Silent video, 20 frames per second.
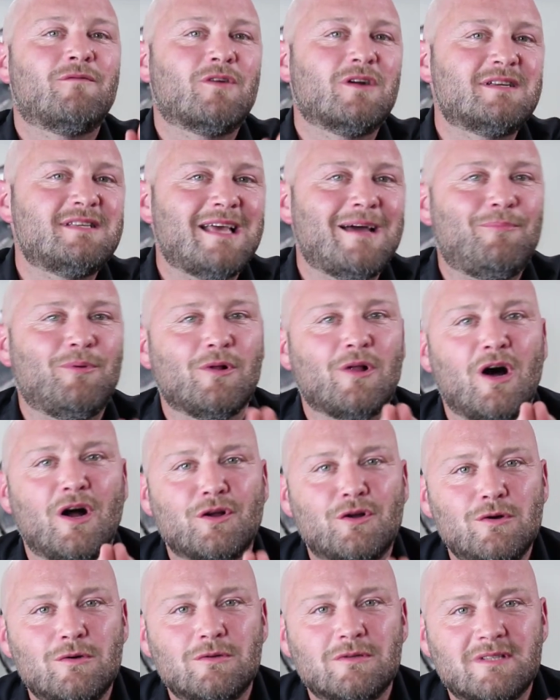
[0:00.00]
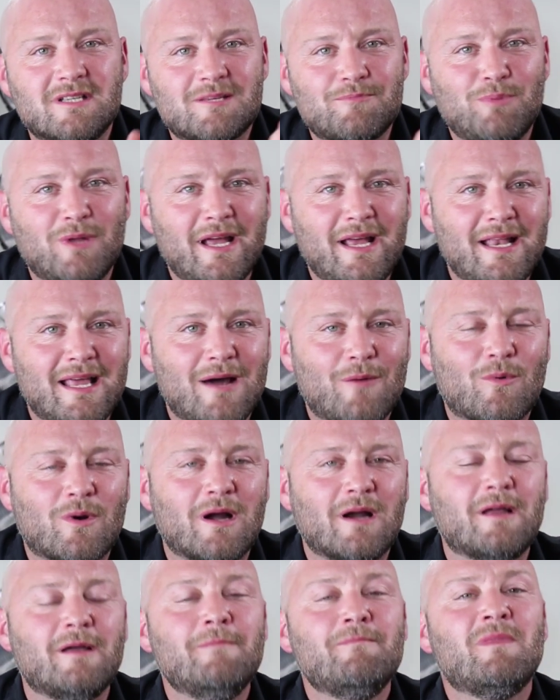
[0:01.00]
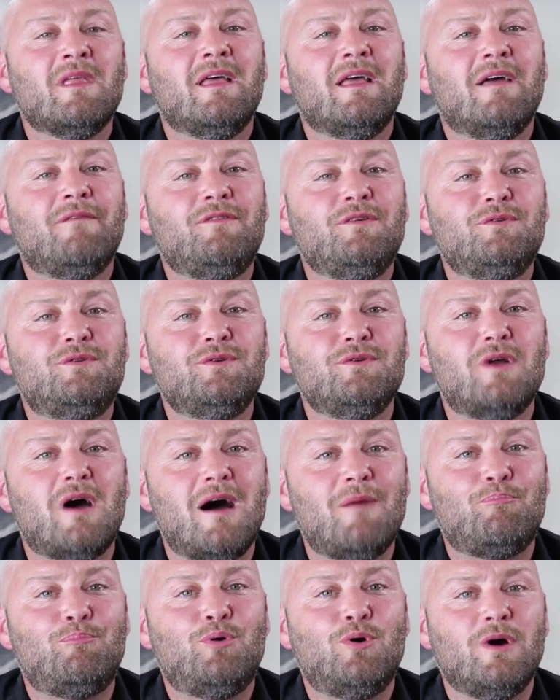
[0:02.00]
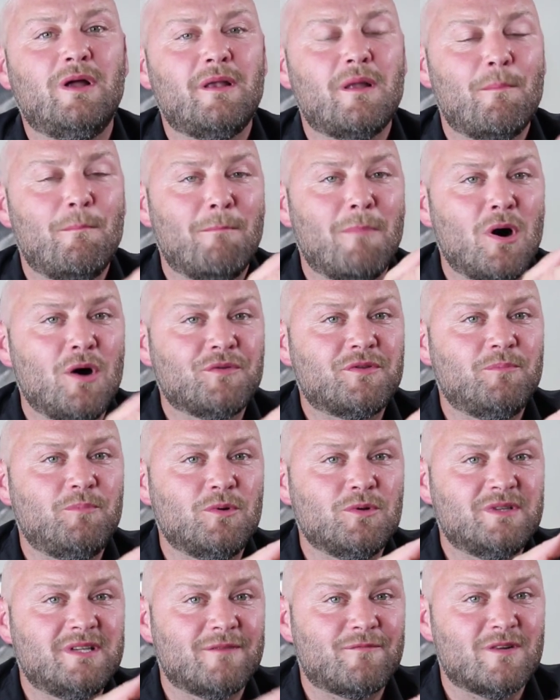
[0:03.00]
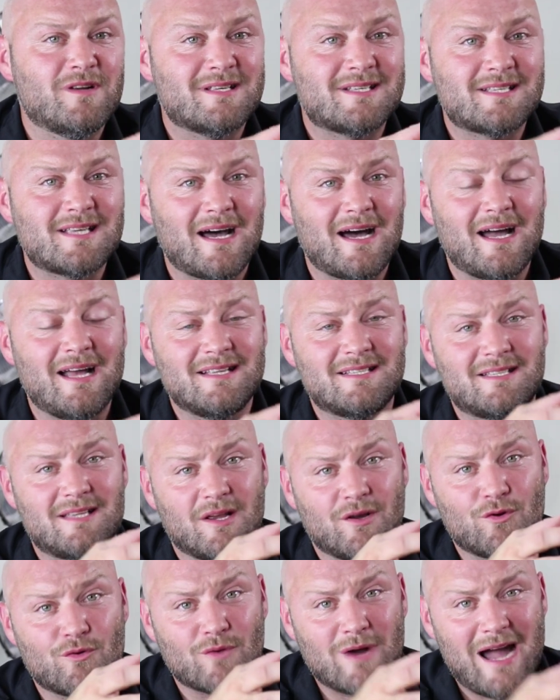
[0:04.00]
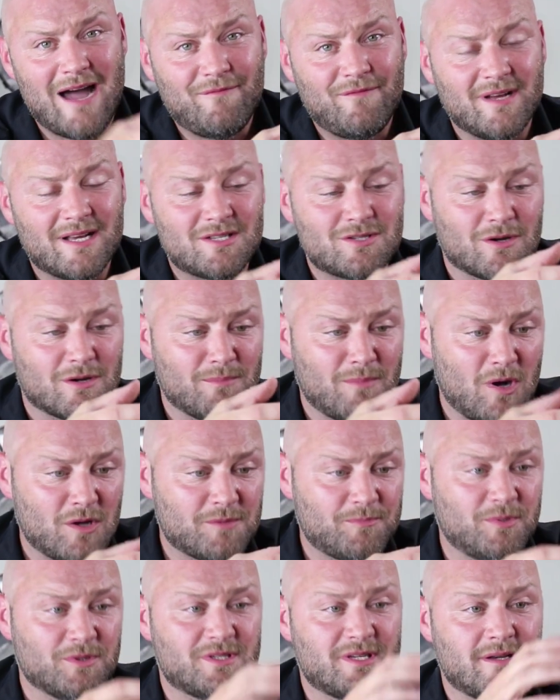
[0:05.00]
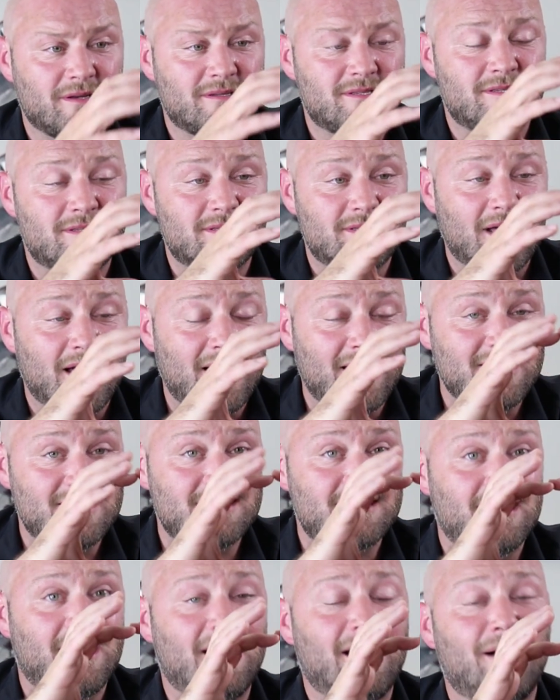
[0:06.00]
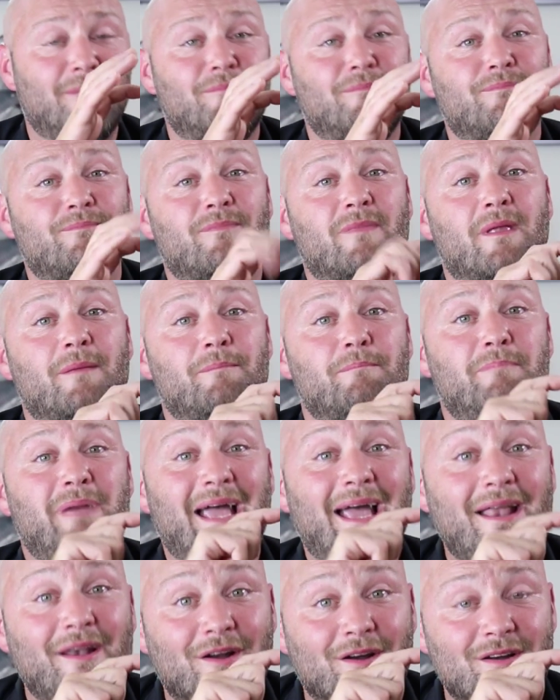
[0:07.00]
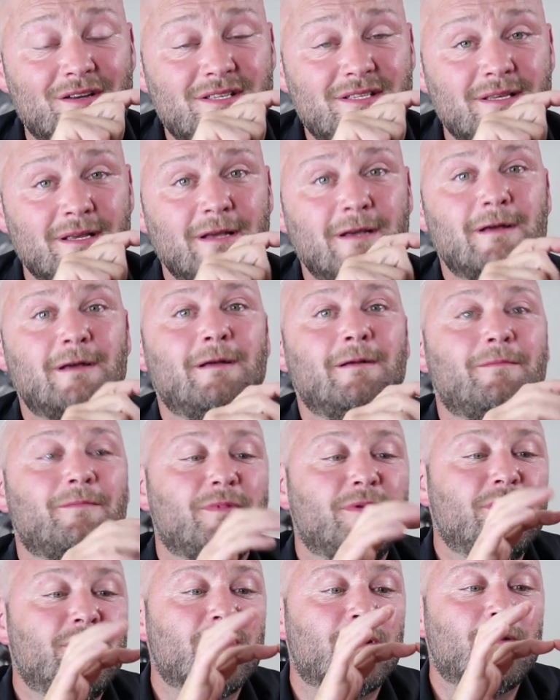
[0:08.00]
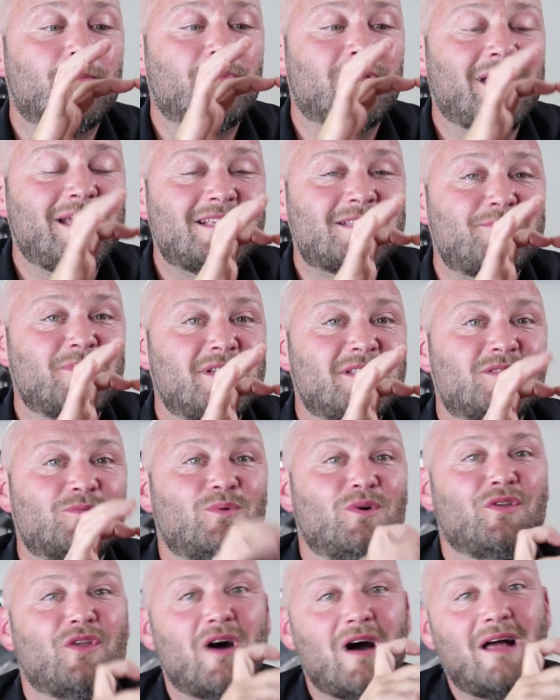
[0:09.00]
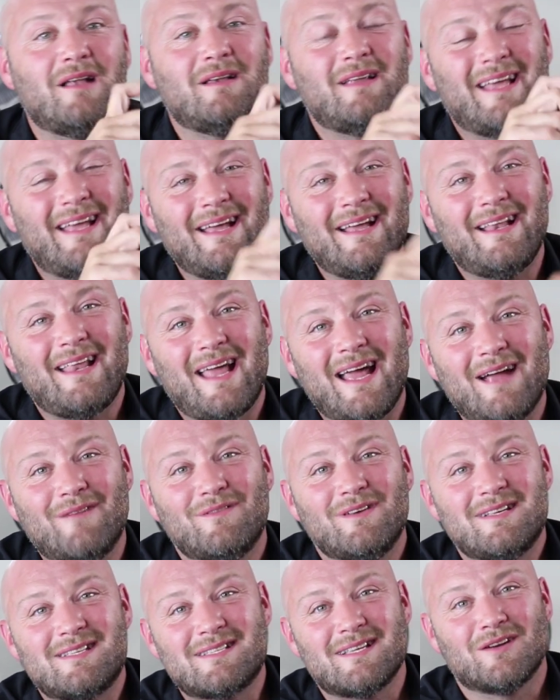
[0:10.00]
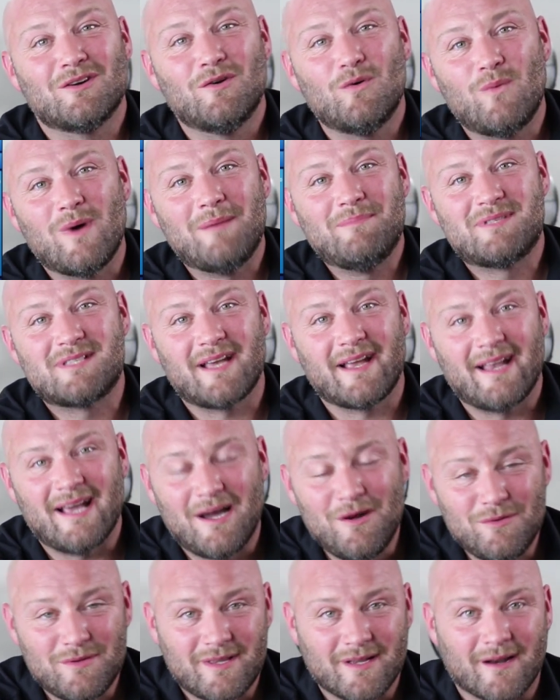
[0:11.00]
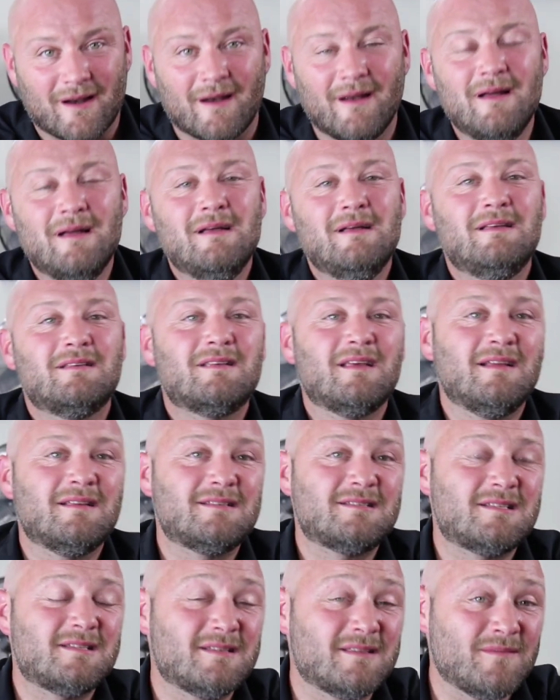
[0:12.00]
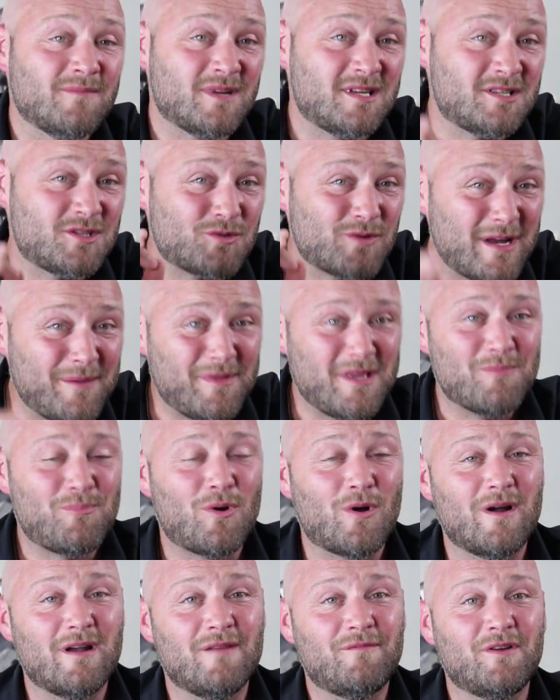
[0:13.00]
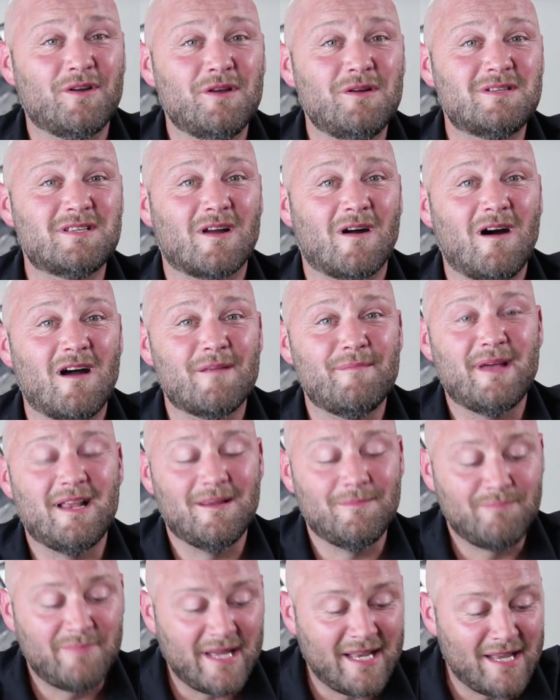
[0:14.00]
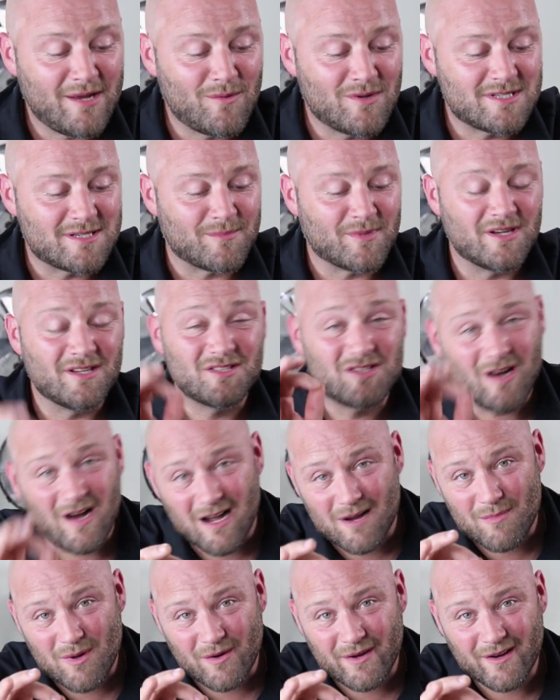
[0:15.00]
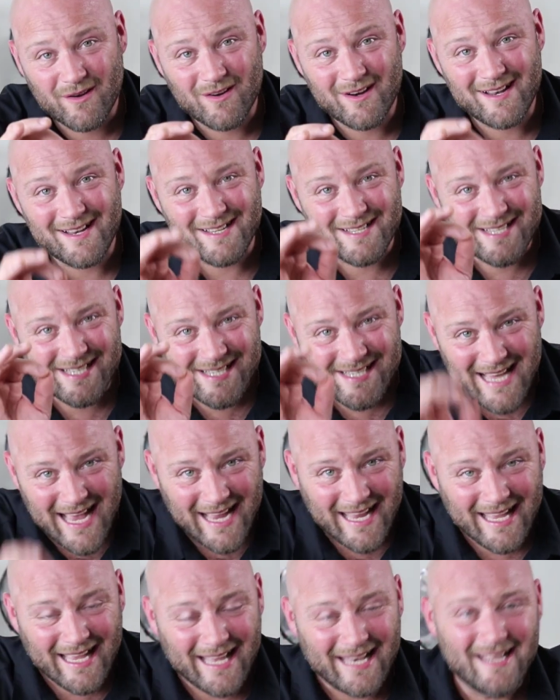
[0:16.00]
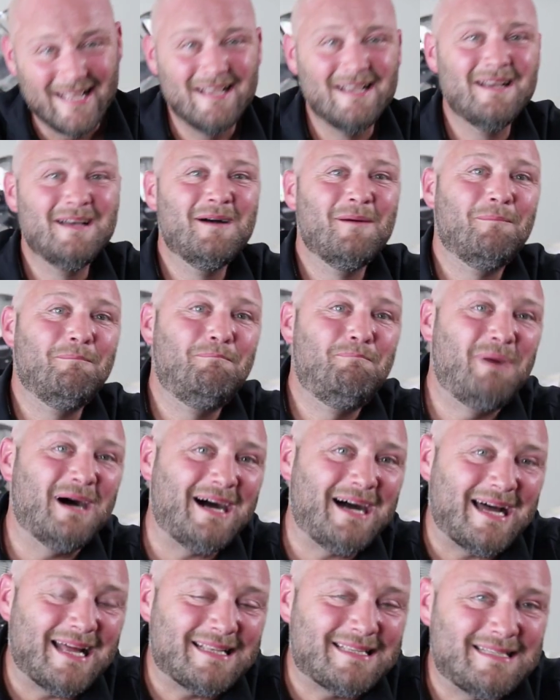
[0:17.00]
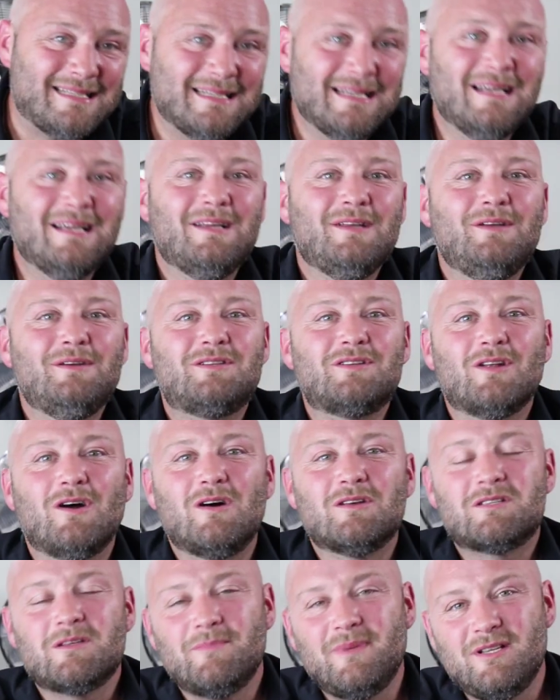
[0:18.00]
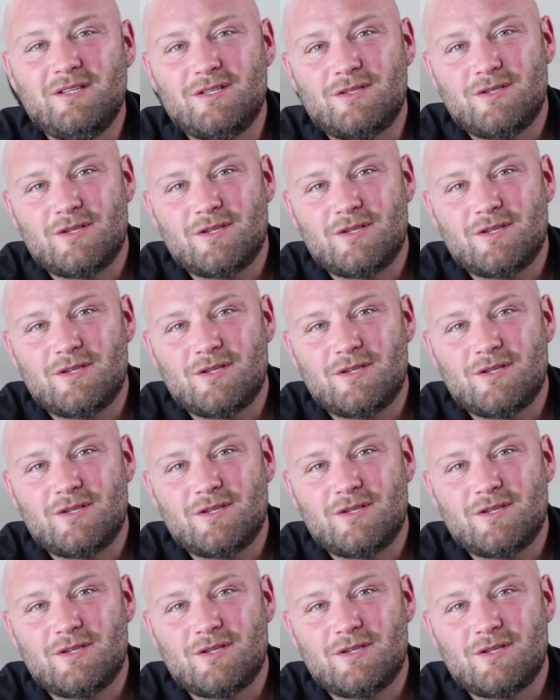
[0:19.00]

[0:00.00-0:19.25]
For example, on Google Display Network, if you do not put multiple different sized graphics or multiple sized banners, your placements will not hit every single website out there. It's extremely important if you're using automated bidding, which I'm going to talk about here in a second, but you should also be